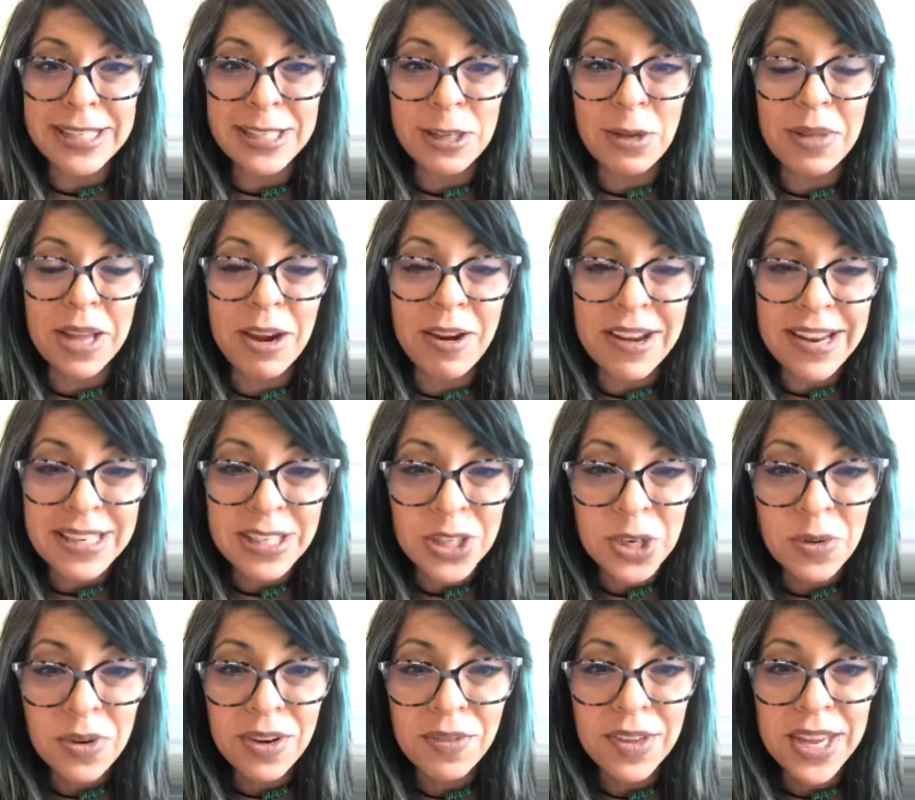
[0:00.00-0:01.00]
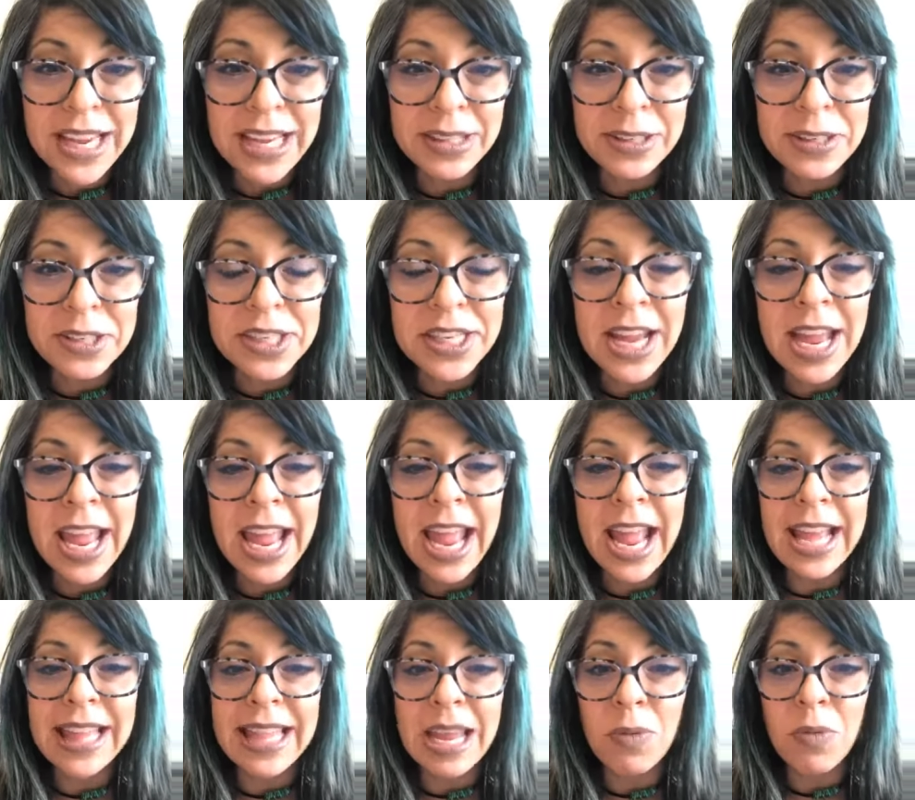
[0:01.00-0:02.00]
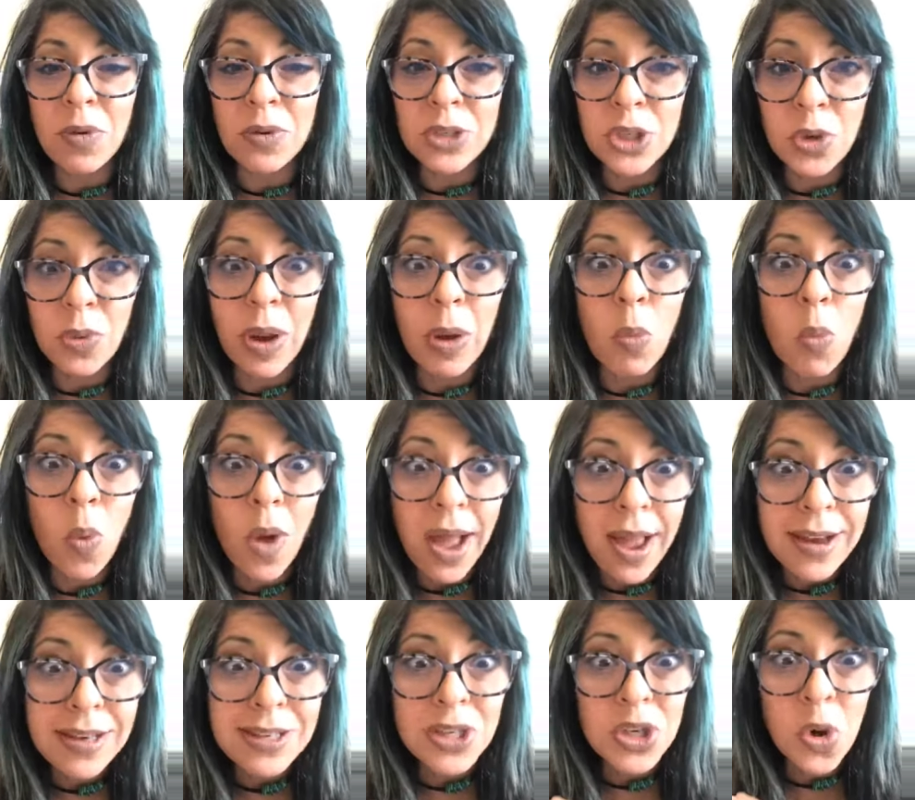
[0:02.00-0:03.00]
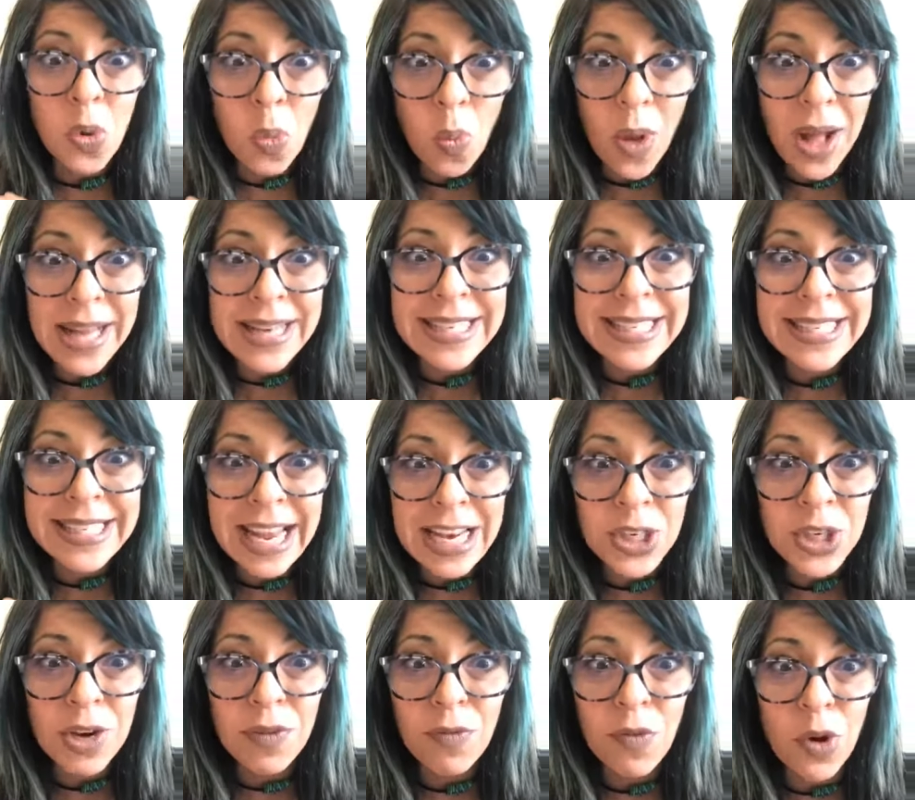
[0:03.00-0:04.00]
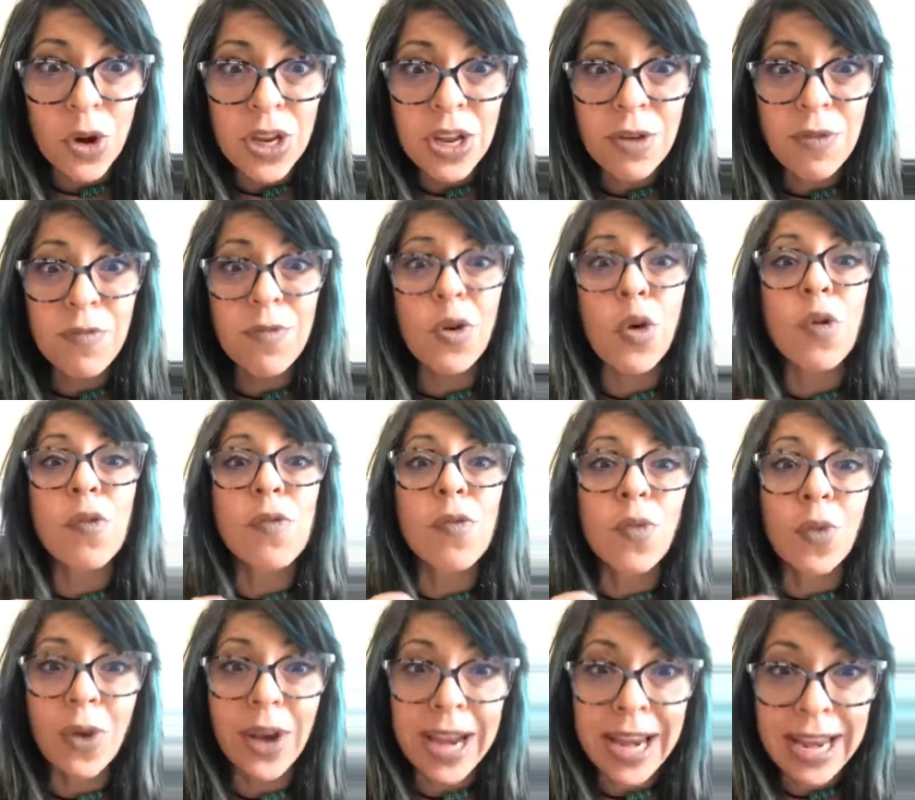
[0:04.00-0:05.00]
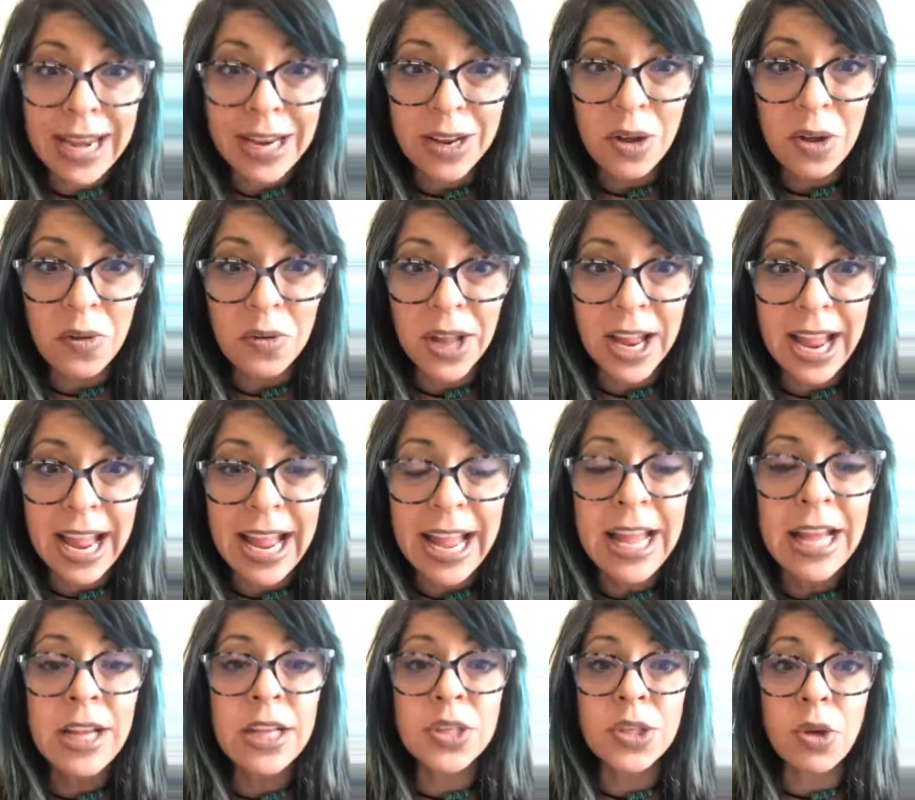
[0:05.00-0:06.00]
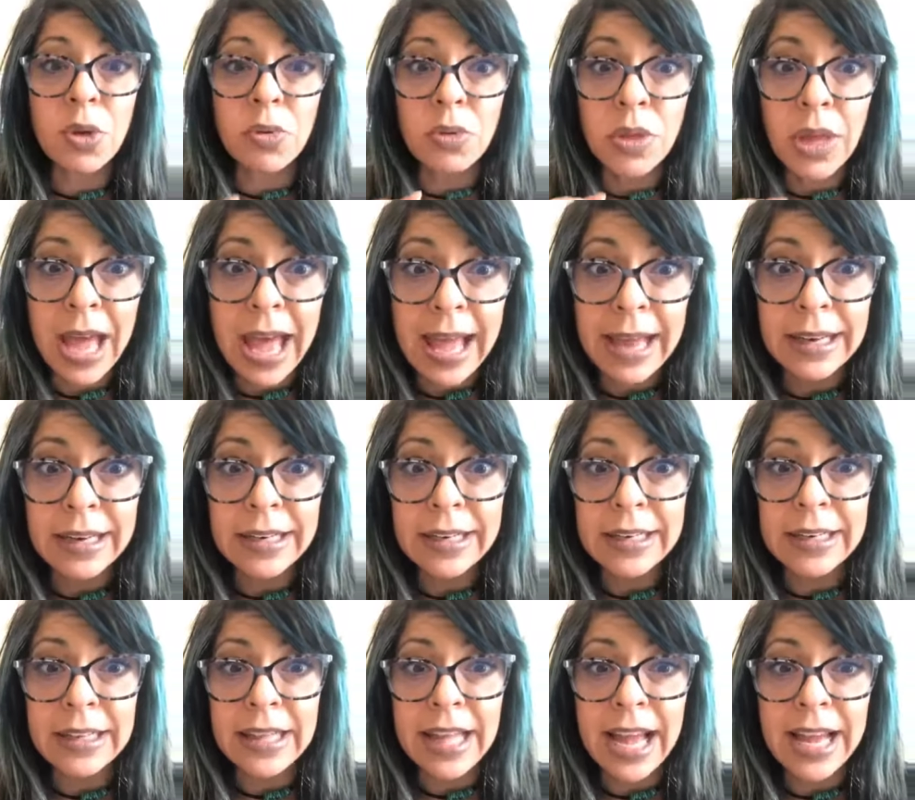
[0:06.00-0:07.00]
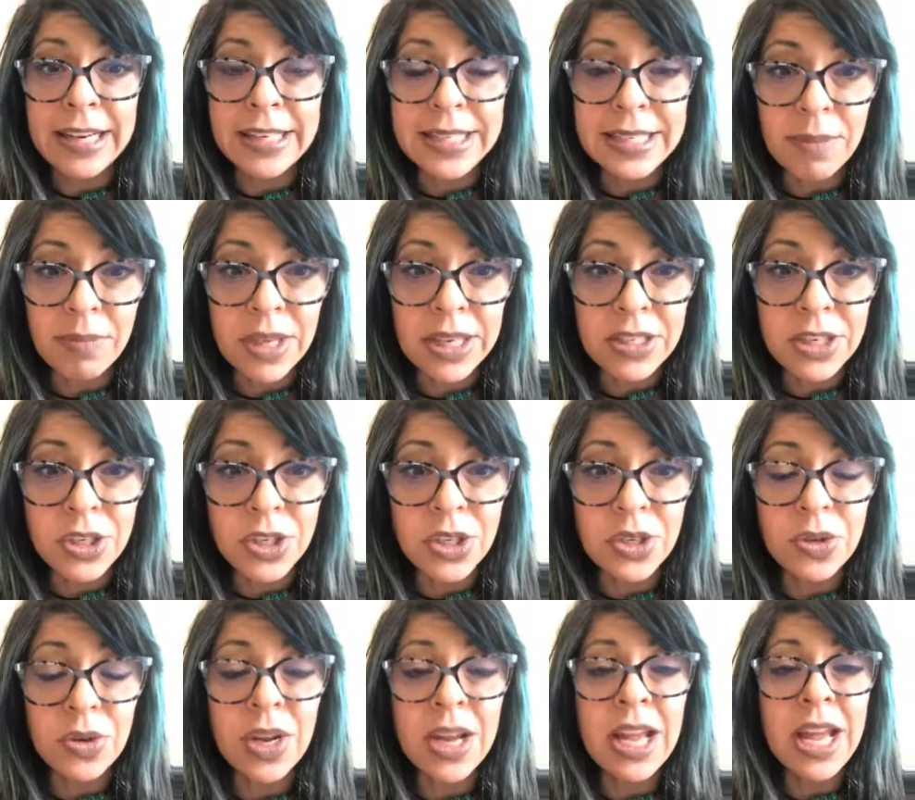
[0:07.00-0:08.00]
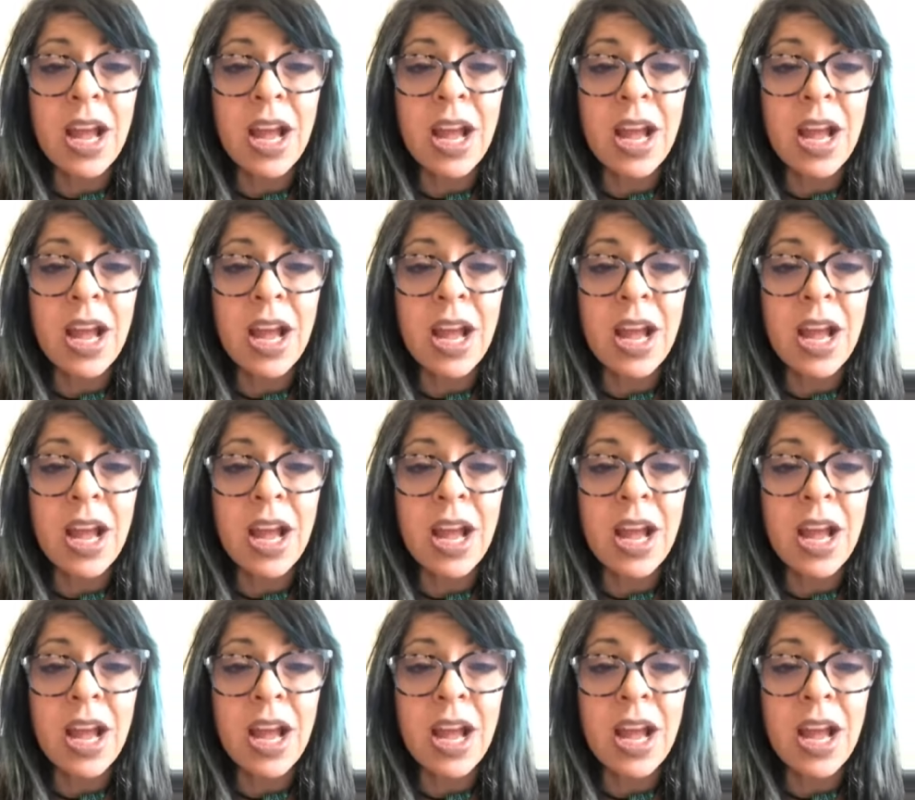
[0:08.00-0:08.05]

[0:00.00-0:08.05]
So they are intuitive healers, and they will do a one-to-one session for you for free. Okay, so that is something to do.